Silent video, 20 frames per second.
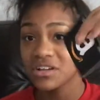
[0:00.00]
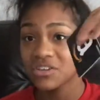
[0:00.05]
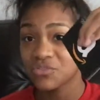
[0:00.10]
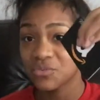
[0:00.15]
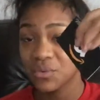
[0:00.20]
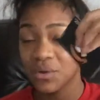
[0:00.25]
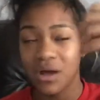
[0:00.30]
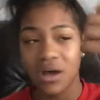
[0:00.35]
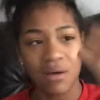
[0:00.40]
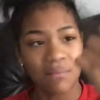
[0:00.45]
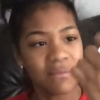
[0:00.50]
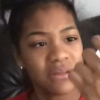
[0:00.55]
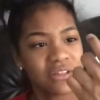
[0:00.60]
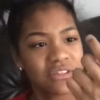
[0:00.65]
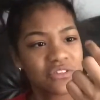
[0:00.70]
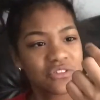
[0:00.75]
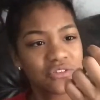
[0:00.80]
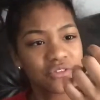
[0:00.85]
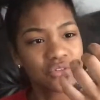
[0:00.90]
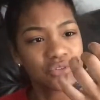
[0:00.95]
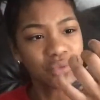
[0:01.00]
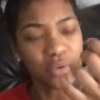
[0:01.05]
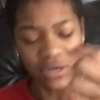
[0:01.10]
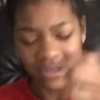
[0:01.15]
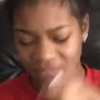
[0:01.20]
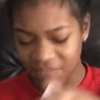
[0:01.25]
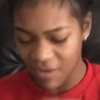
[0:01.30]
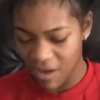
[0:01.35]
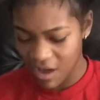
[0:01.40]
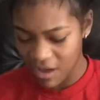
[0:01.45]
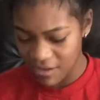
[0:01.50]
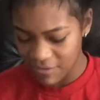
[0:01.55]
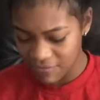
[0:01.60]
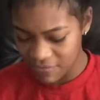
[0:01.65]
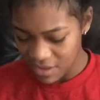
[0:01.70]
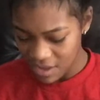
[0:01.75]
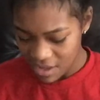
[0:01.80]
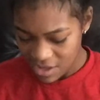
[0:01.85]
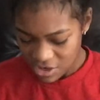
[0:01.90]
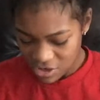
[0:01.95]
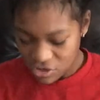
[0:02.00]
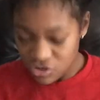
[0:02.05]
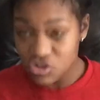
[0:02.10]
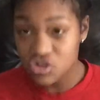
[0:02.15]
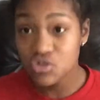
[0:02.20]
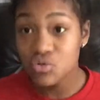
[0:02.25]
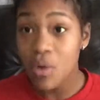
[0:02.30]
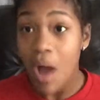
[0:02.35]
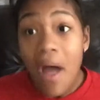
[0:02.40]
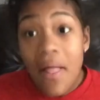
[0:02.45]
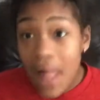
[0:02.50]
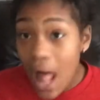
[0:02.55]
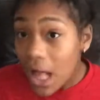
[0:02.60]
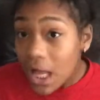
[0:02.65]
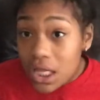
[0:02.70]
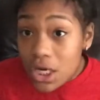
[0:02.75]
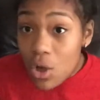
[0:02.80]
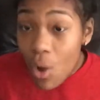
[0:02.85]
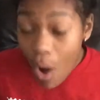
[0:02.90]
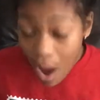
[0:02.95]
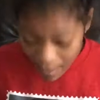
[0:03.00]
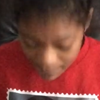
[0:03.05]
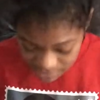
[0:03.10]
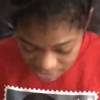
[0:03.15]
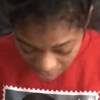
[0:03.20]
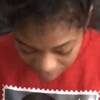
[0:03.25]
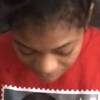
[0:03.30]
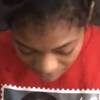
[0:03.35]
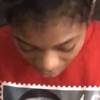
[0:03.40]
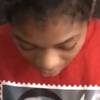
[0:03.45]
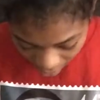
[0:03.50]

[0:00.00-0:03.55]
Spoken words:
It's 25. Shoot, that gonna go on Amazon?